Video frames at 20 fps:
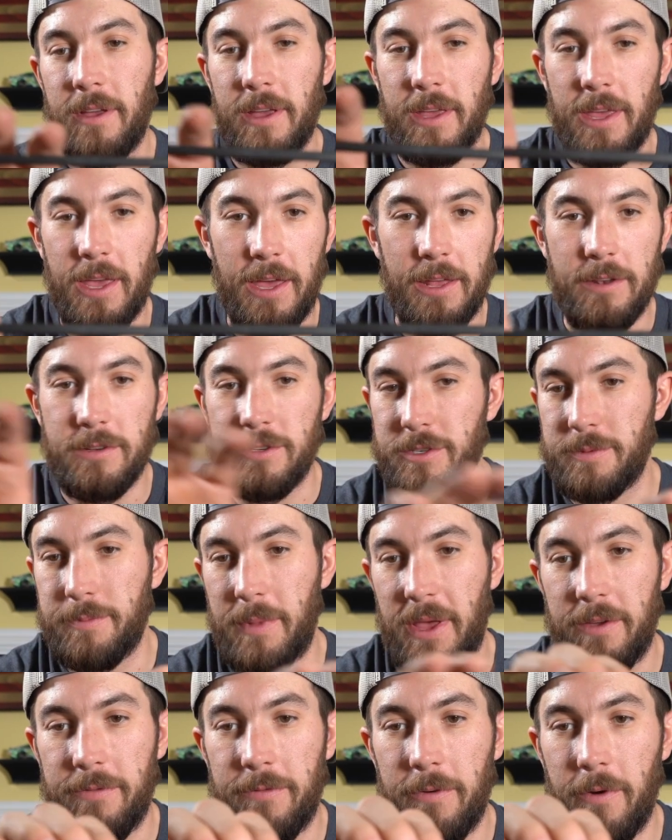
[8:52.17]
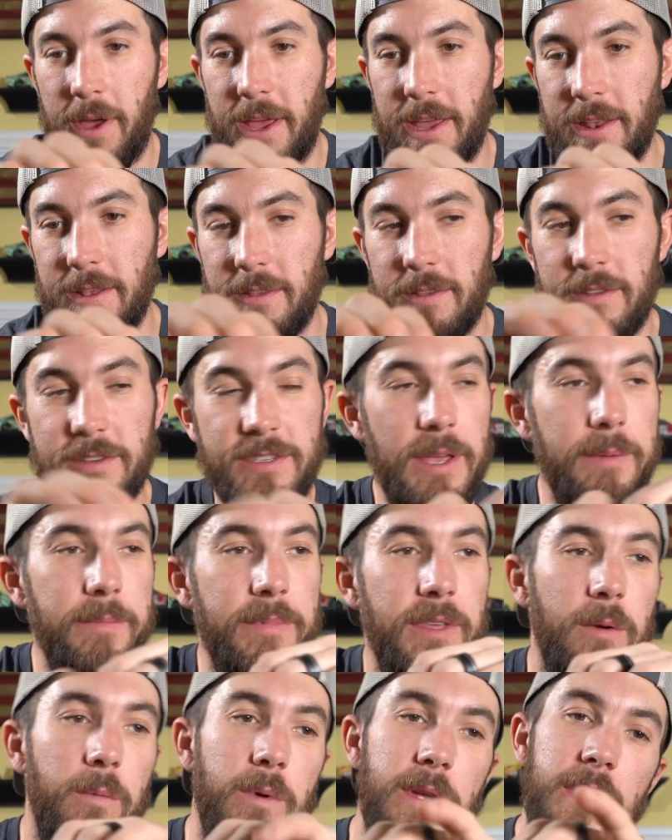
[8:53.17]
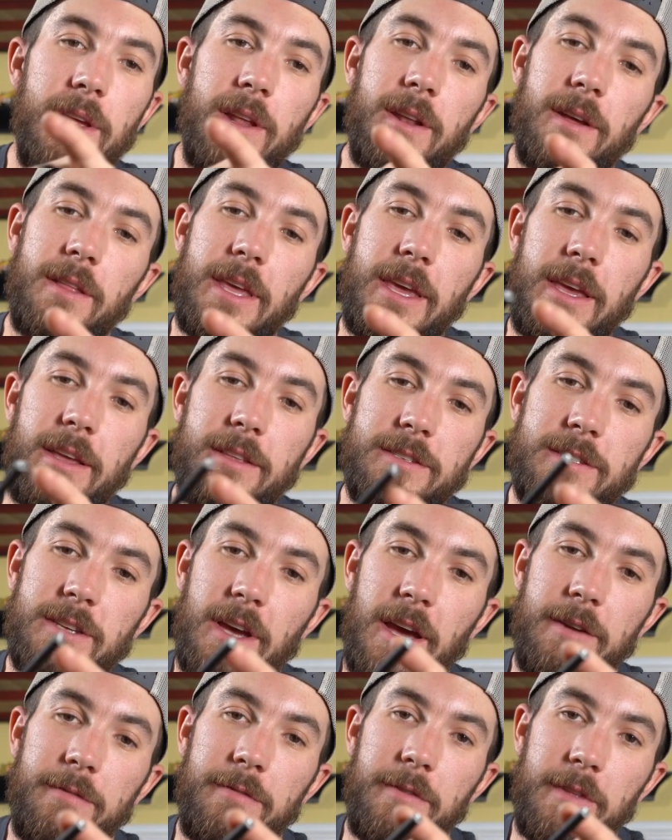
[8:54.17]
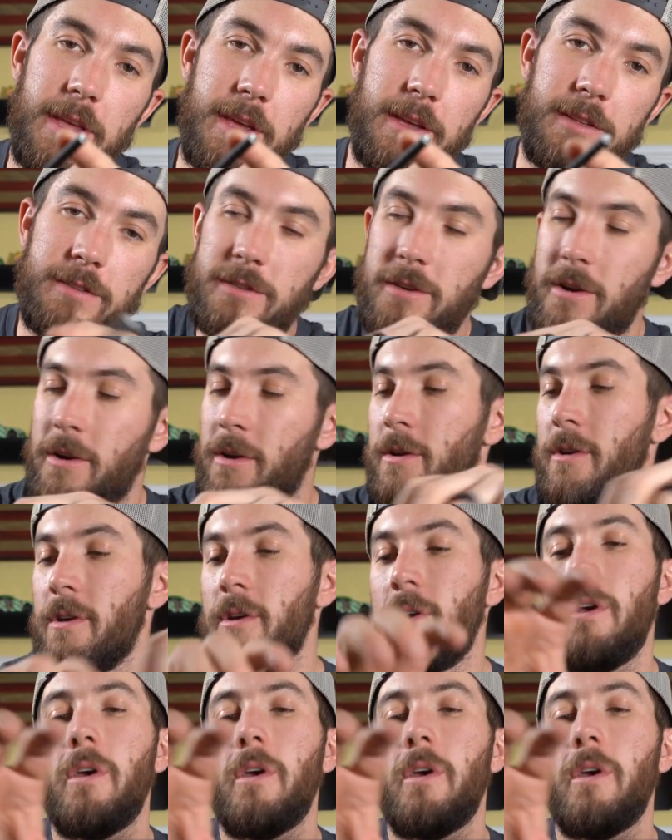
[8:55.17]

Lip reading: Again, just make for the same thing we did on the inside for the insert.